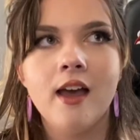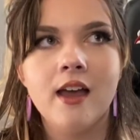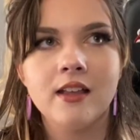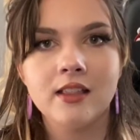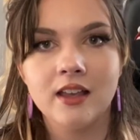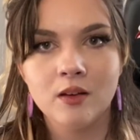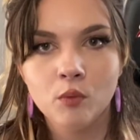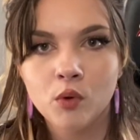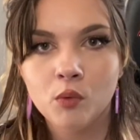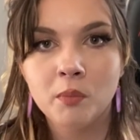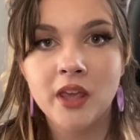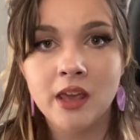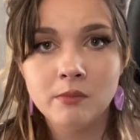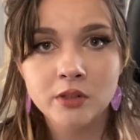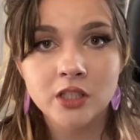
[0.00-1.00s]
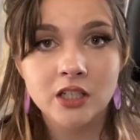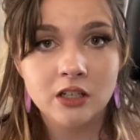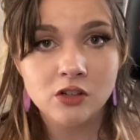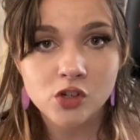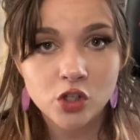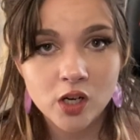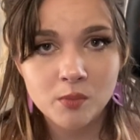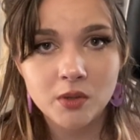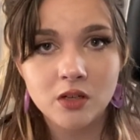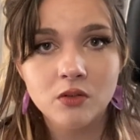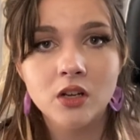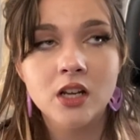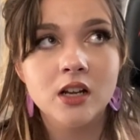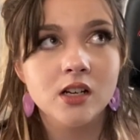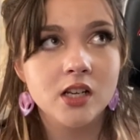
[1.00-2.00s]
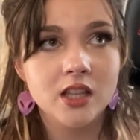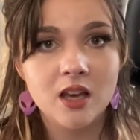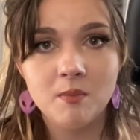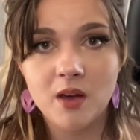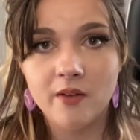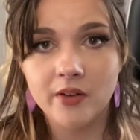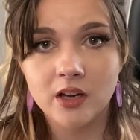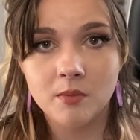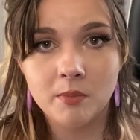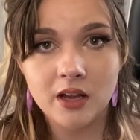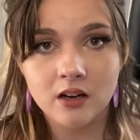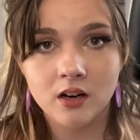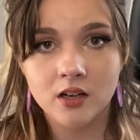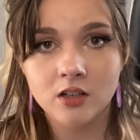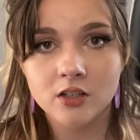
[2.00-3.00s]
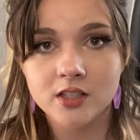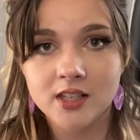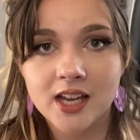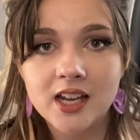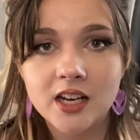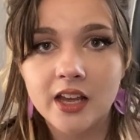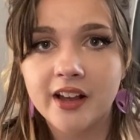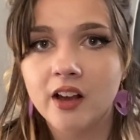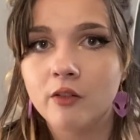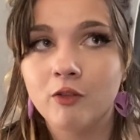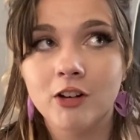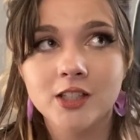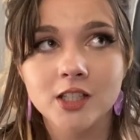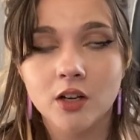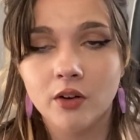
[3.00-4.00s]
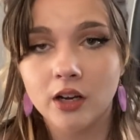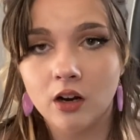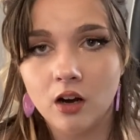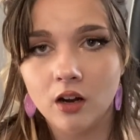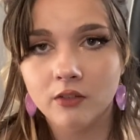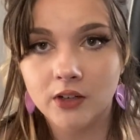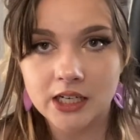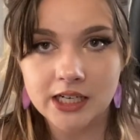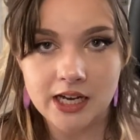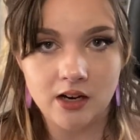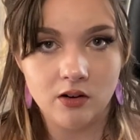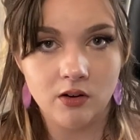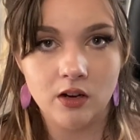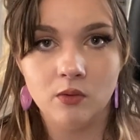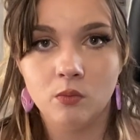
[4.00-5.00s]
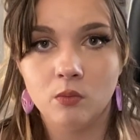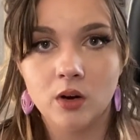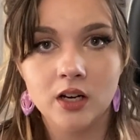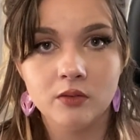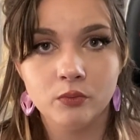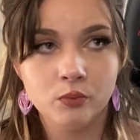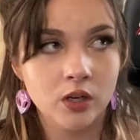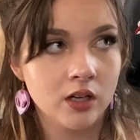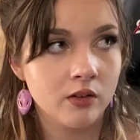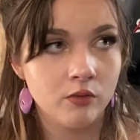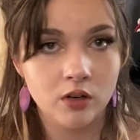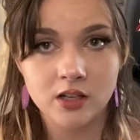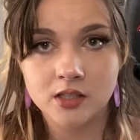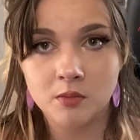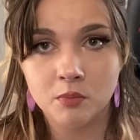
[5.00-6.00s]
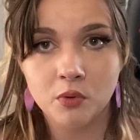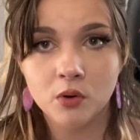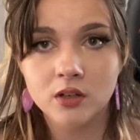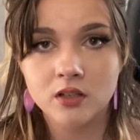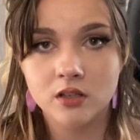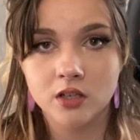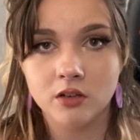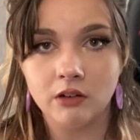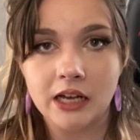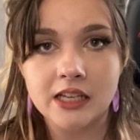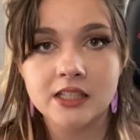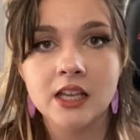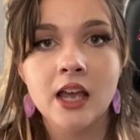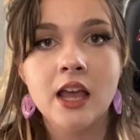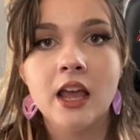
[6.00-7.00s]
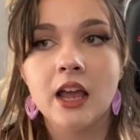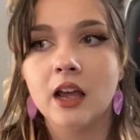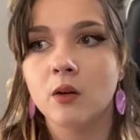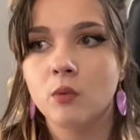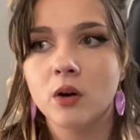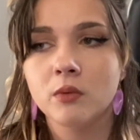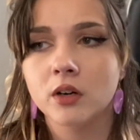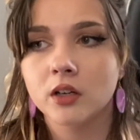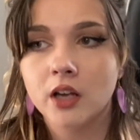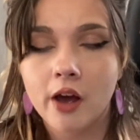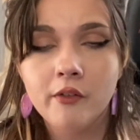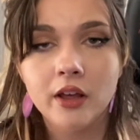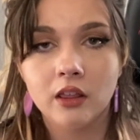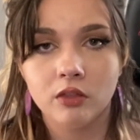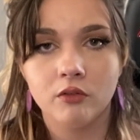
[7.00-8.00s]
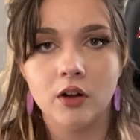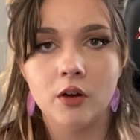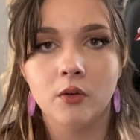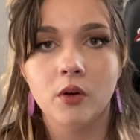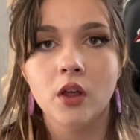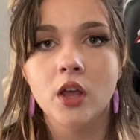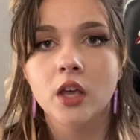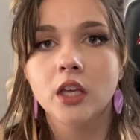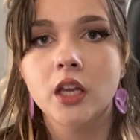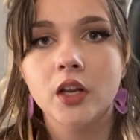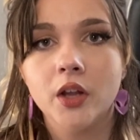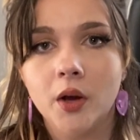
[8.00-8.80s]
and it will be able to contribute to them having a better understanding of what's going on right now and what is important to us and what we're going through. You